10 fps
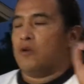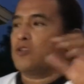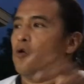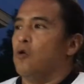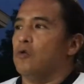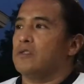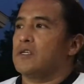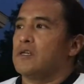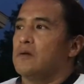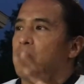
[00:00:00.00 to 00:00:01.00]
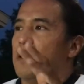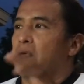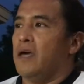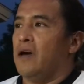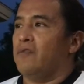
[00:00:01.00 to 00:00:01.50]
told by
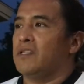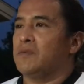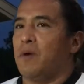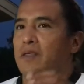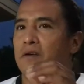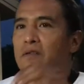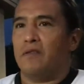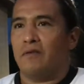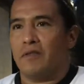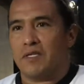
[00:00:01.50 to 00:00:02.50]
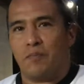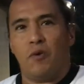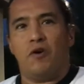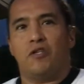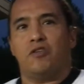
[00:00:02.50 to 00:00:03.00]
the heavens, by the
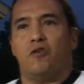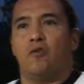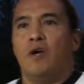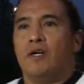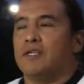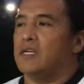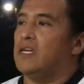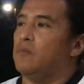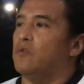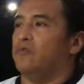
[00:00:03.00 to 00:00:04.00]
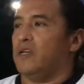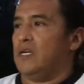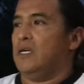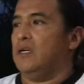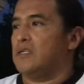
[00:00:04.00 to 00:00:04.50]
spirits, to keep moving
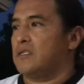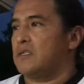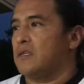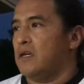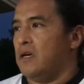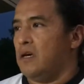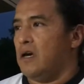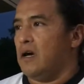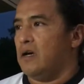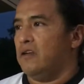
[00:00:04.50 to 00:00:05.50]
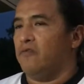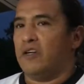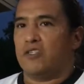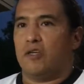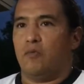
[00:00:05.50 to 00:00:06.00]
east, and
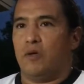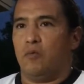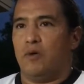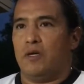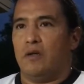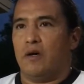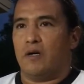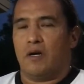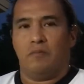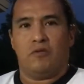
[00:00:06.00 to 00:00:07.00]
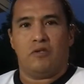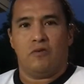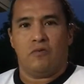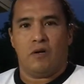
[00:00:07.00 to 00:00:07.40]
eventually we would come to